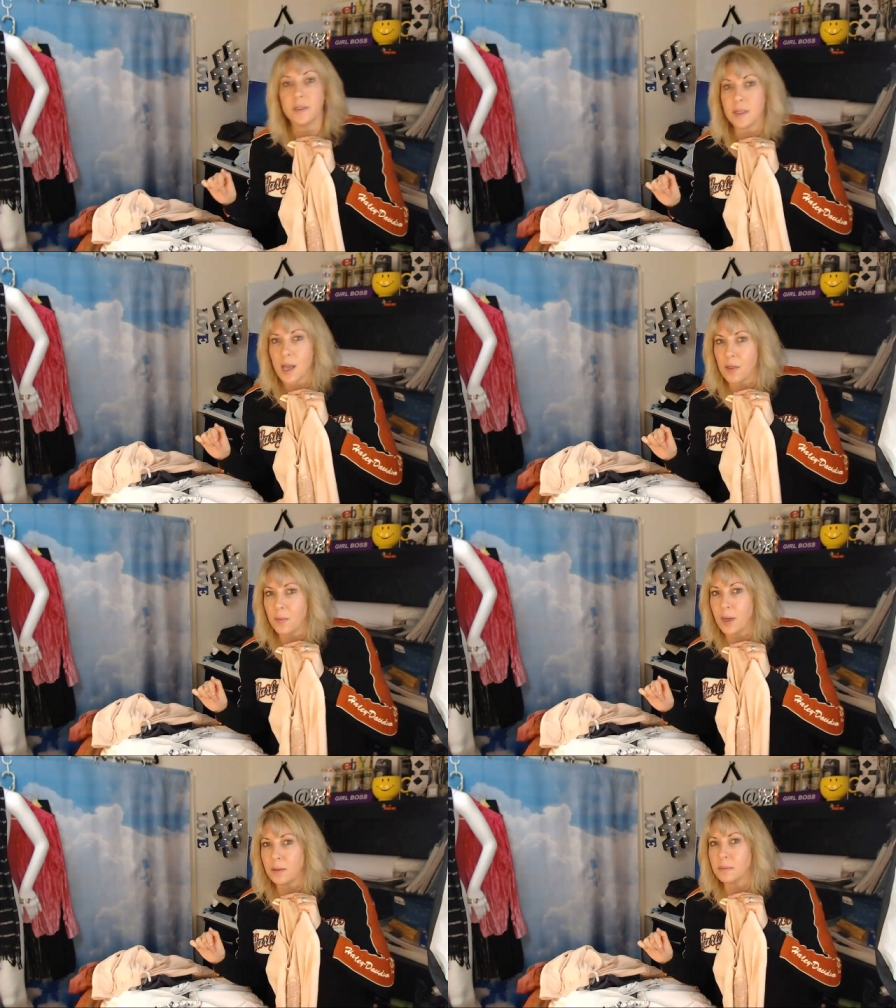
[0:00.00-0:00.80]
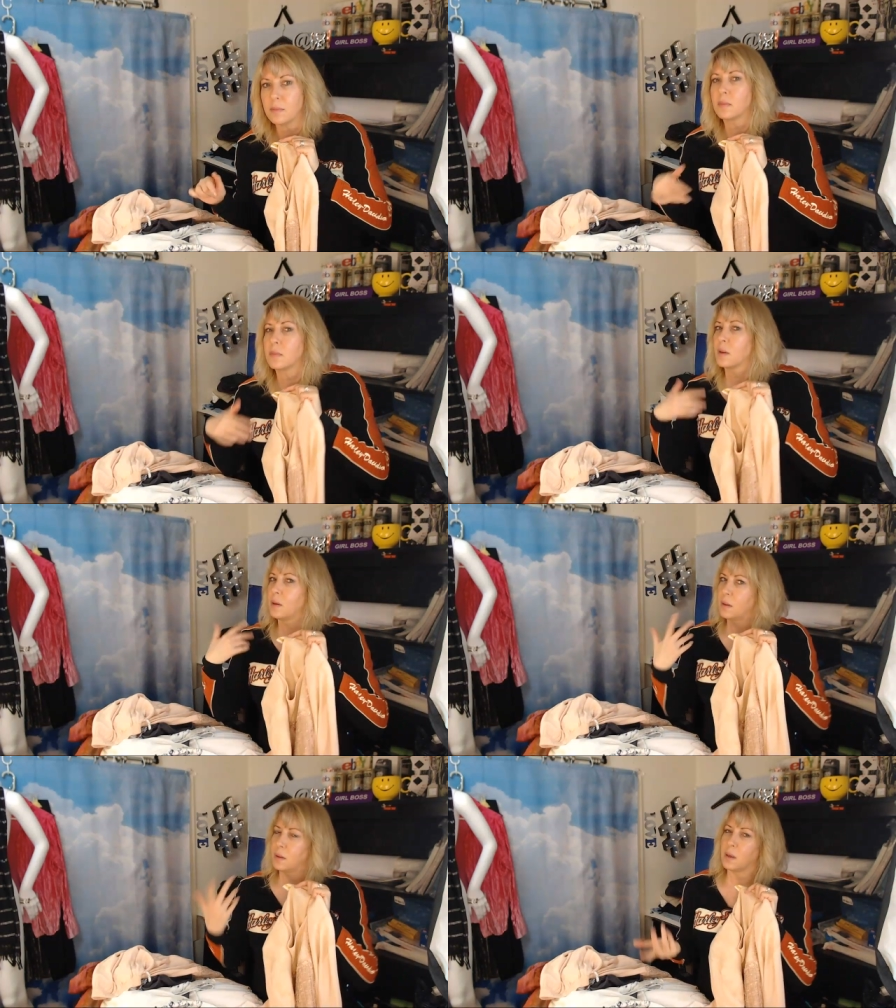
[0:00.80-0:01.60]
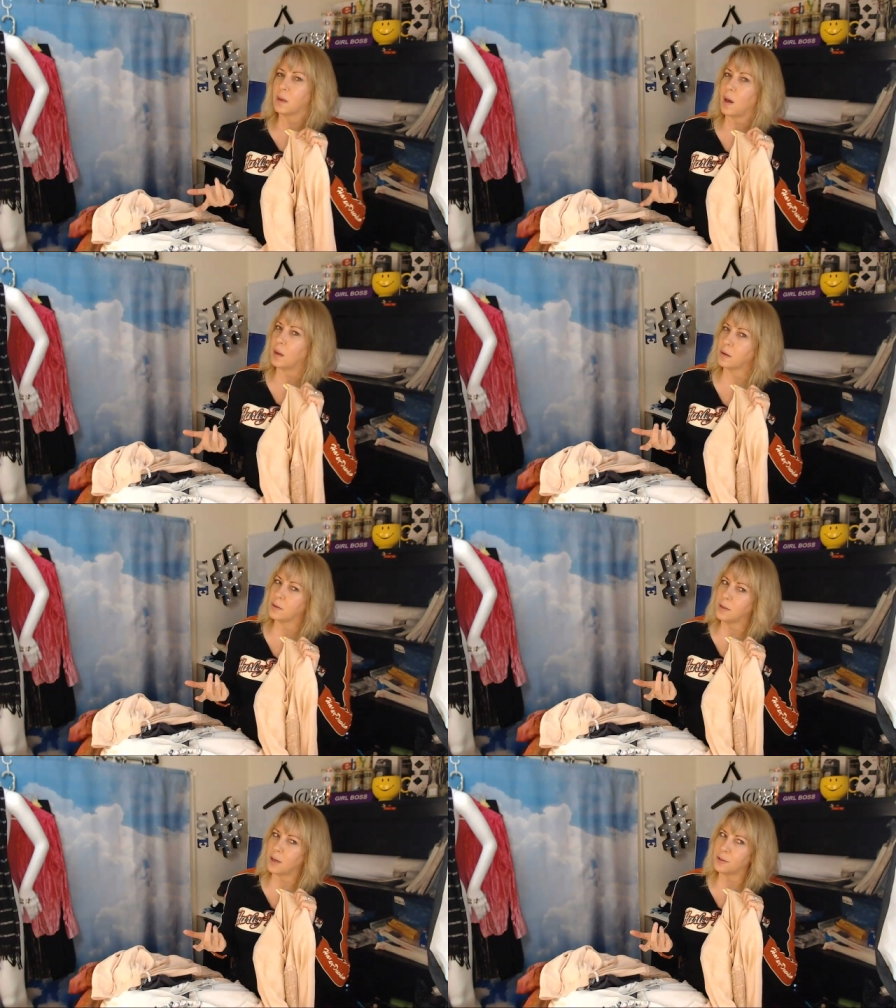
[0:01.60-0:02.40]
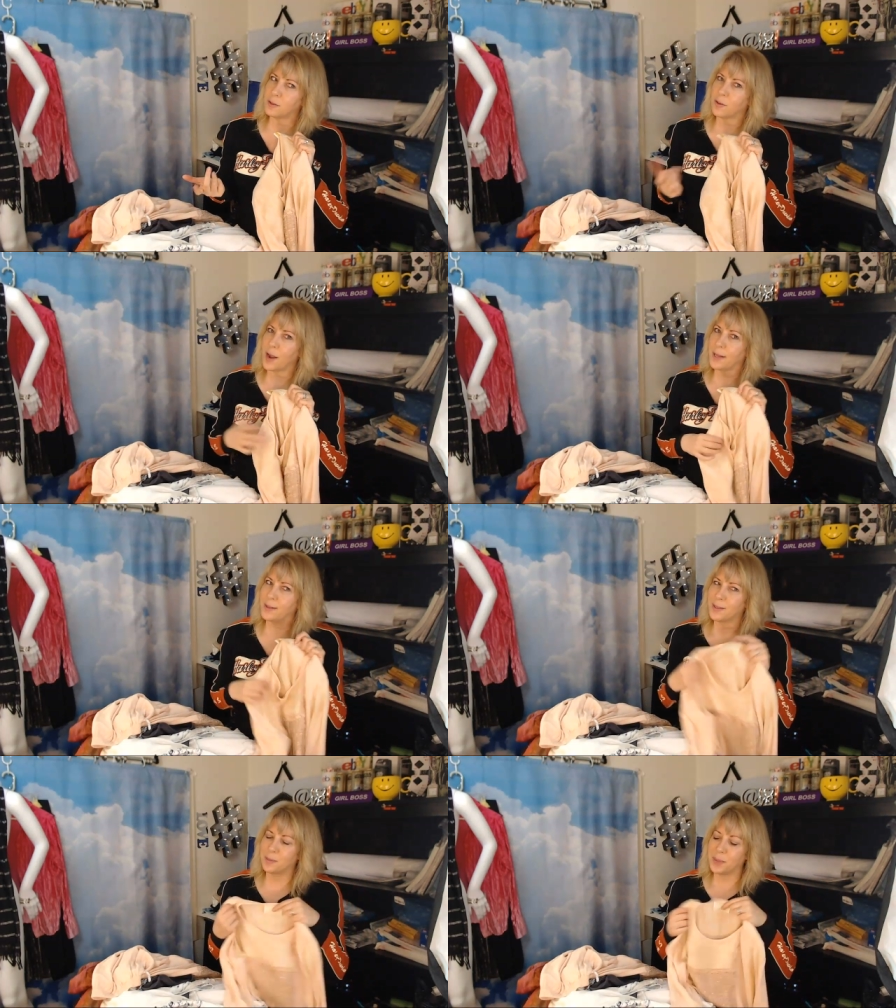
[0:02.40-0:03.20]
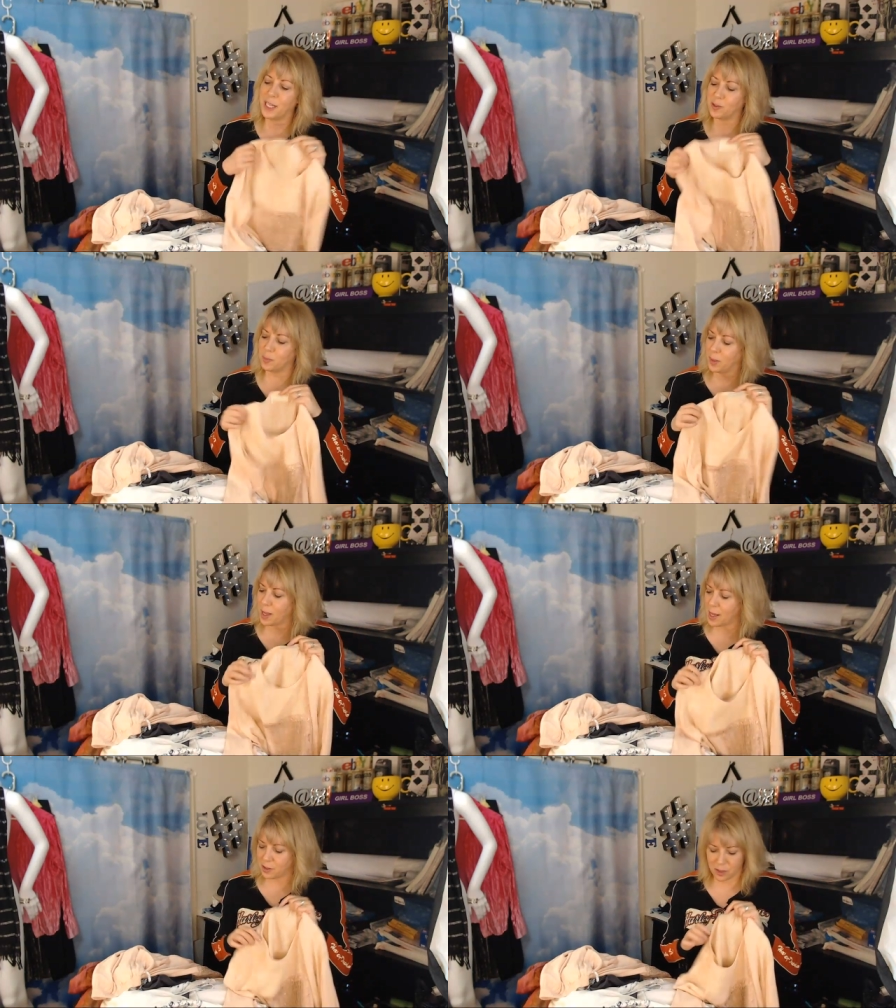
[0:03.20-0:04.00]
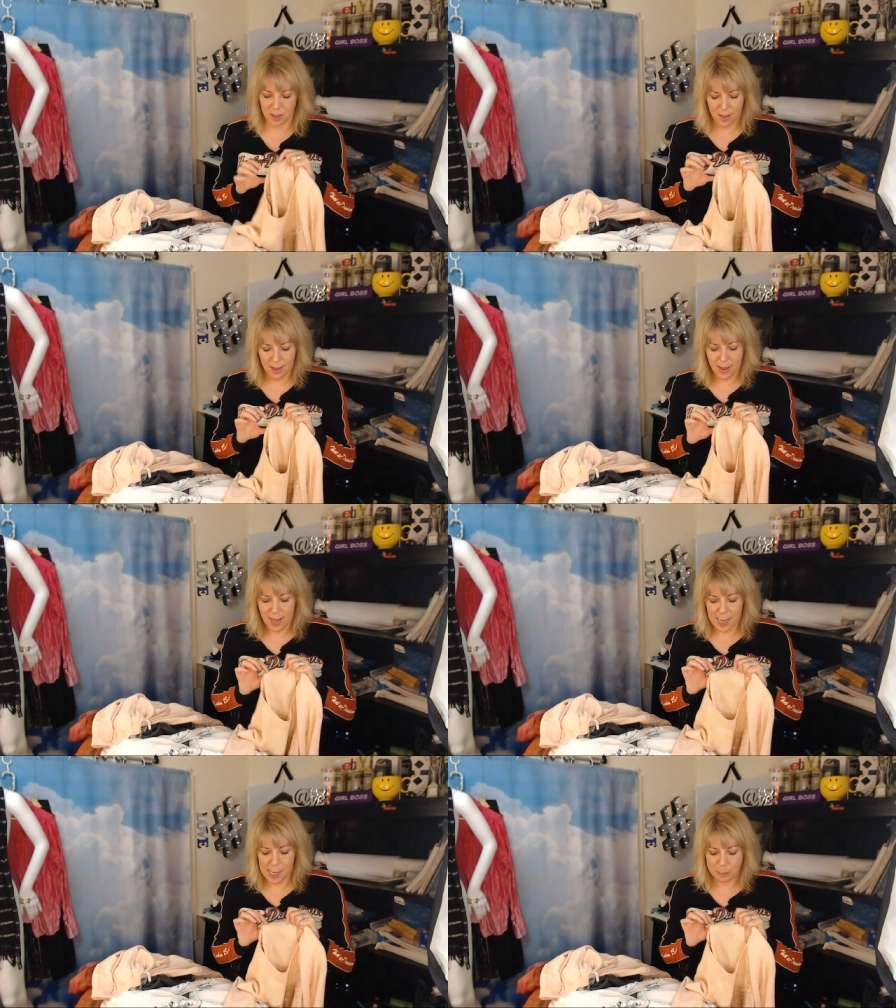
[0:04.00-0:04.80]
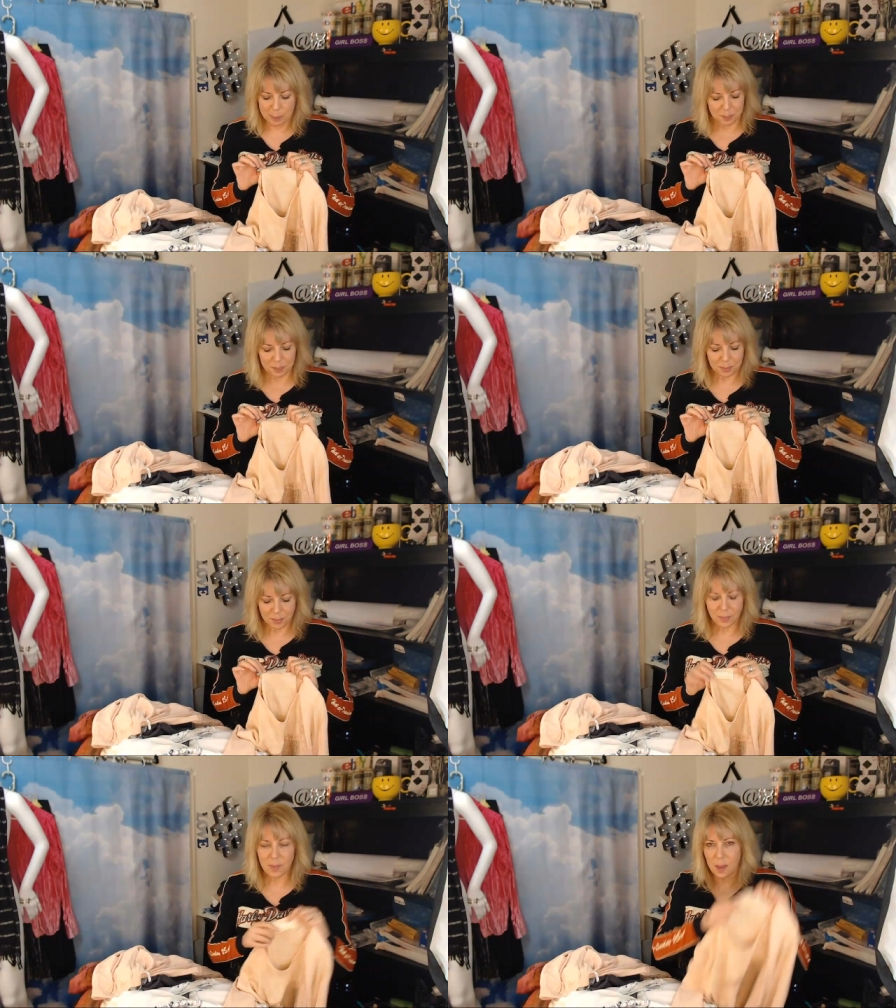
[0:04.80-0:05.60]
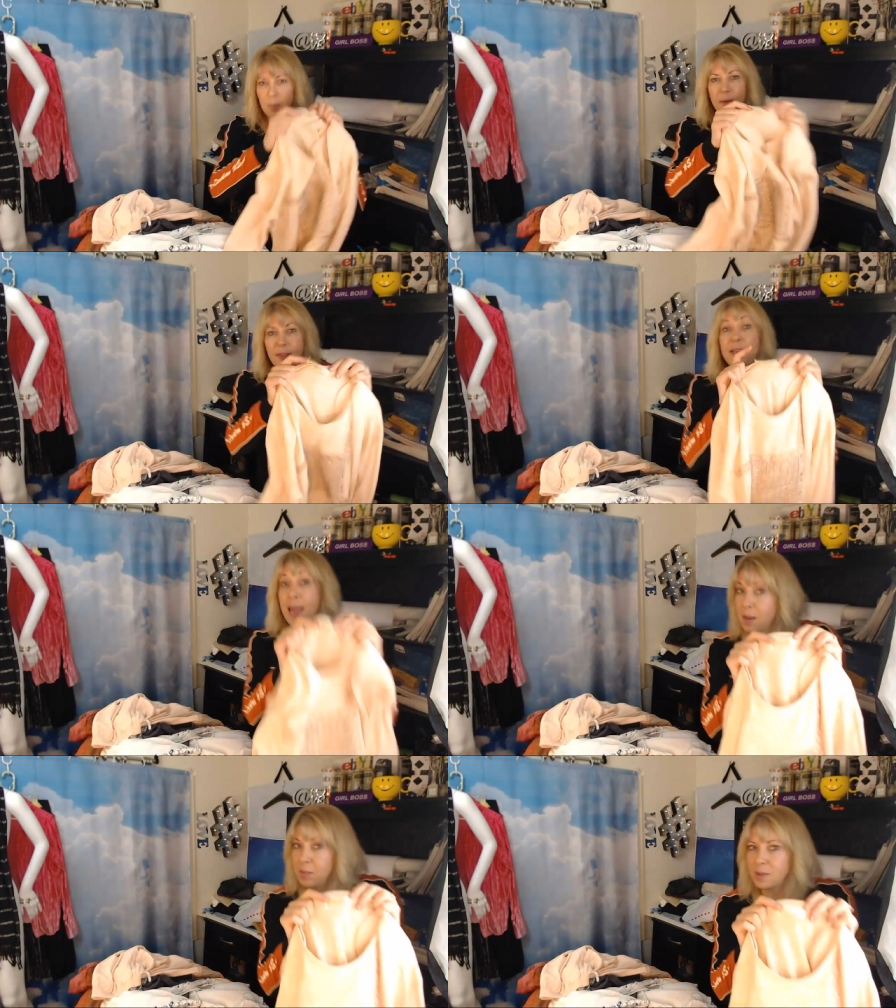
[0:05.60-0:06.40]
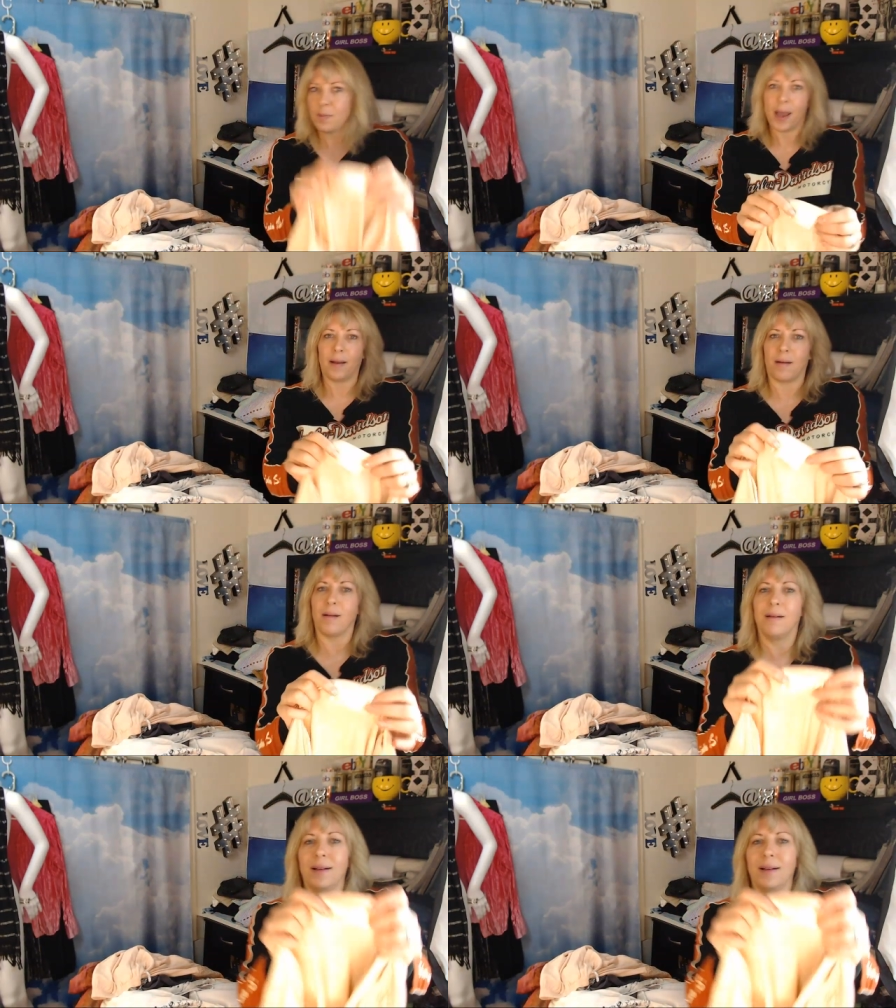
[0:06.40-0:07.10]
as the other one. The color is not as great, this peach blush, um, but the name is better.